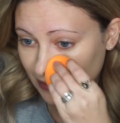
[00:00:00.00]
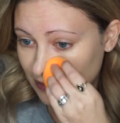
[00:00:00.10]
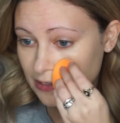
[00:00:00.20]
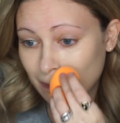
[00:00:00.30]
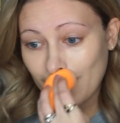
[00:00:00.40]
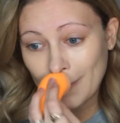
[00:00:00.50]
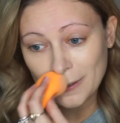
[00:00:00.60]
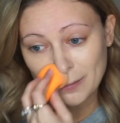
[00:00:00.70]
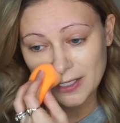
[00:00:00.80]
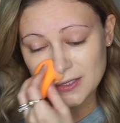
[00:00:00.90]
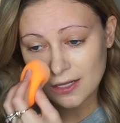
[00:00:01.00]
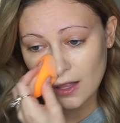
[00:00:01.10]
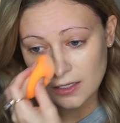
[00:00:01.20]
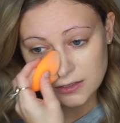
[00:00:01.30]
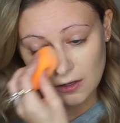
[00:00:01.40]
sponge, but it's a
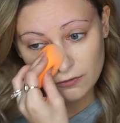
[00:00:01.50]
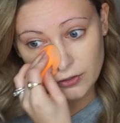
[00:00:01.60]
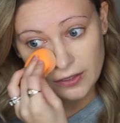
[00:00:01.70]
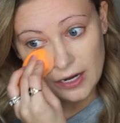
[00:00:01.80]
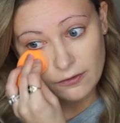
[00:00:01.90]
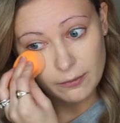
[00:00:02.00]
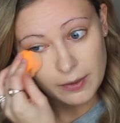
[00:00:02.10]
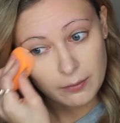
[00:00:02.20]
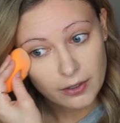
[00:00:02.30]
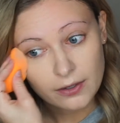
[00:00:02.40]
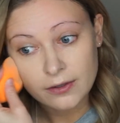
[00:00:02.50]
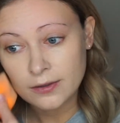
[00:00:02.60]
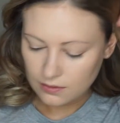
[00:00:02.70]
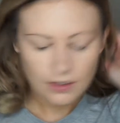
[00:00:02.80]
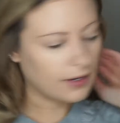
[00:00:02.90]
lot softer than I remember.
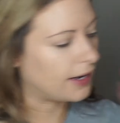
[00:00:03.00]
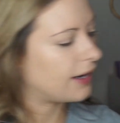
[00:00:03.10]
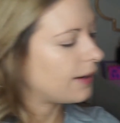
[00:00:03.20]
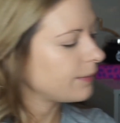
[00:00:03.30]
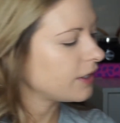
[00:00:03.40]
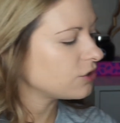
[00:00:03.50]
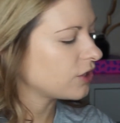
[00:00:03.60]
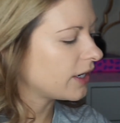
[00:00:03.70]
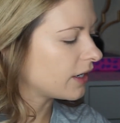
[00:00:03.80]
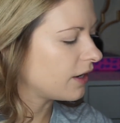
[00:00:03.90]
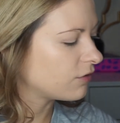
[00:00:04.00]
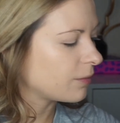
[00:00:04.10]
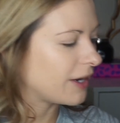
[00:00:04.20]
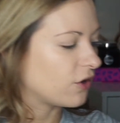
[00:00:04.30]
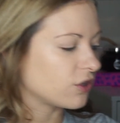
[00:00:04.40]
Okay, now I'm going to try to cover
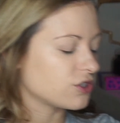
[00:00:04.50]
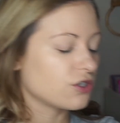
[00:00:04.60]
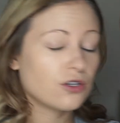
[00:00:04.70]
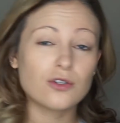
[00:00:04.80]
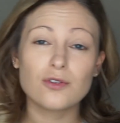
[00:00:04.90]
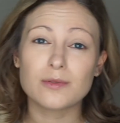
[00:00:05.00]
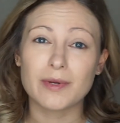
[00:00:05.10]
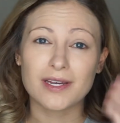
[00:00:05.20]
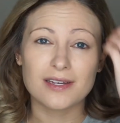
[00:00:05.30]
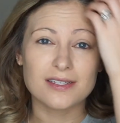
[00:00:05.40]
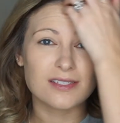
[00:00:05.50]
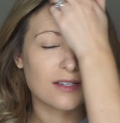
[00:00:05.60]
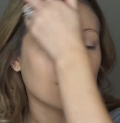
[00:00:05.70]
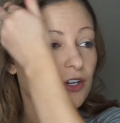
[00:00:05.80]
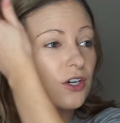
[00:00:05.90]
my dark circles because
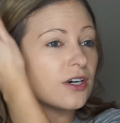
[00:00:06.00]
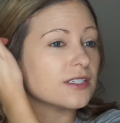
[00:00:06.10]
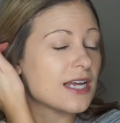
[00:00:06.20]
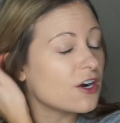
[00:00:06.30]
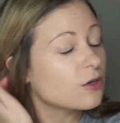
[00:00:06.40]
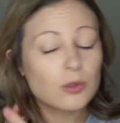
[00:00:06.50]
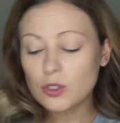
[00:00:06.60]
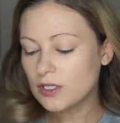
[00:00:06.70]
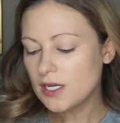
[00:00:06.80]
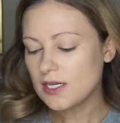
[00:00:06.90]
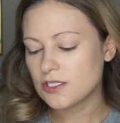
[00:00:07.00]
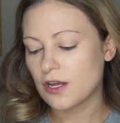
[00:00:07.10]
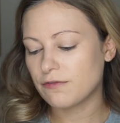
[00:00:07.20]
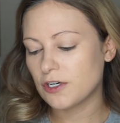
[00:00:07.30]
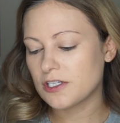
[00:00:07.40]
they're terrible.
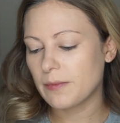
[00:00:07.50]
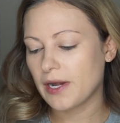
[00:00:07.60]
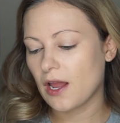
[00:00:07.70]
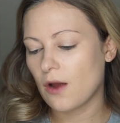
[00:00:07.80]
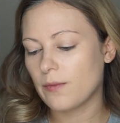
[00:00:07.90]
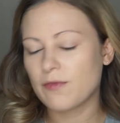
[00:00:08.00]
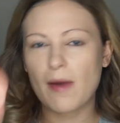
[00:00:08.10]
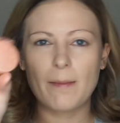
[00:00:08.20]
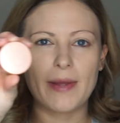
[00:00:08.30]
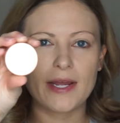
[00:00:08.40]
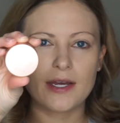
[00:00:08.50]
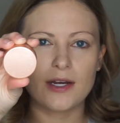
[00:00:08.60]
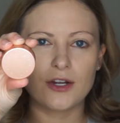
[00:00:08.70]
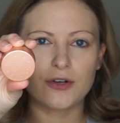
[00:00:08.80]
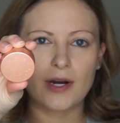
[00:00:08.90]
So first I'm going to go in with my
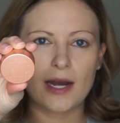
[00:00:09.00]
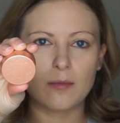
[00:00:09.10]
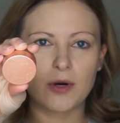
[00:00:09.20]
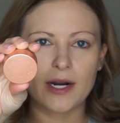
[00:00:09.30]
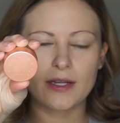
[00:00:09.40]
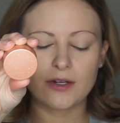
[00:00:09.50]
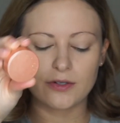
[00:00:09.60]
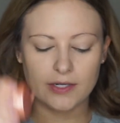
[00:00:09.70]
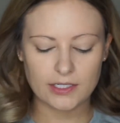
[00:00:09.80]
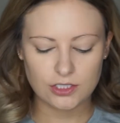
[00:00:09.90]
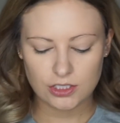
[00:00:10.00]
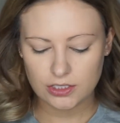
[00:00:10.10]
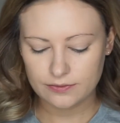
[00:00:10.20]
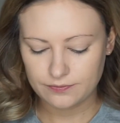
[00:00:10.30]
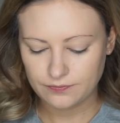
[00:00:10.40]
Becca Under Eye Brightening
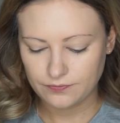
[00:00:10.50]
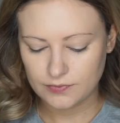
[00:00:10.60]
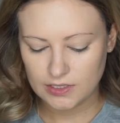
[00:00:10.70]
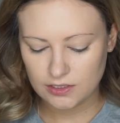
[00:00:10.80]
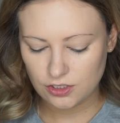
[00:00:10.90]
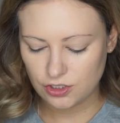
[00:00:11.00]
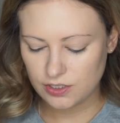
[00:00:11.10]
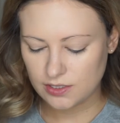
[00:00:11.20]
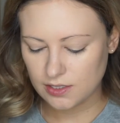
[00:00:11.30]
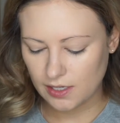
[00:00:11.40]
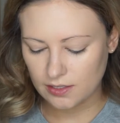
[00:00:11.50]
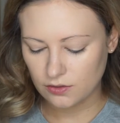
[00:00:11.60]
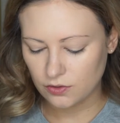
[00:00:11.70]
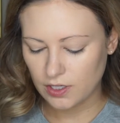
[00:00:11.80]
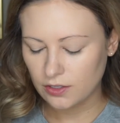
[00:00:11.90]
Corrector. This is just like a
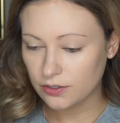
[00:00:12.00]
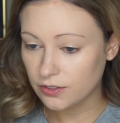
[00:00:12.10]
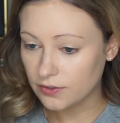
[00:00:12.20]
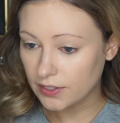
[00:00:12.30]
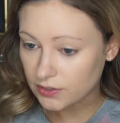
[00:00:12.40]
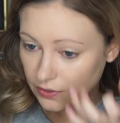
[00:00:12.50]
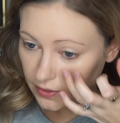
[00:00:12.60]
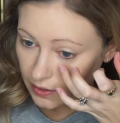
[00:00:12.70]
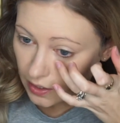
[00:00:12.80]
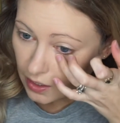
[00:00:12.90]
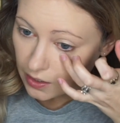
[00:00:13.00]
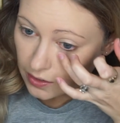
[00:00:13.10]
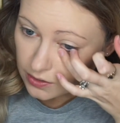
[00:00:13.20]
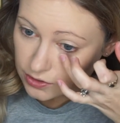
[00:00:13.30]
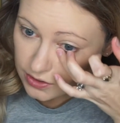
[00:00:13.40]
little color corrector.
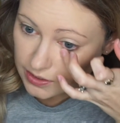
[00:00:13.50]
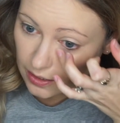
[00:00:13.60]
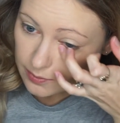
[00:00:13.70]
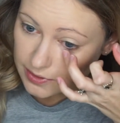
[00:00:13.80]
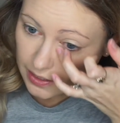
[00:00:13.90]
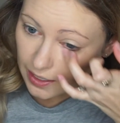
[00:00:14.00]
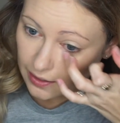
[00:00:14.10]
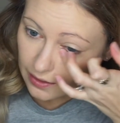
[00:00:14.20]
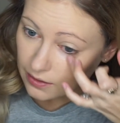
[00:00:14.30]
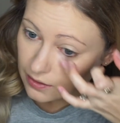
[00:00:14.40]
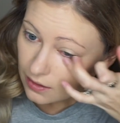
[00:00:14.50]
Just helps to kind of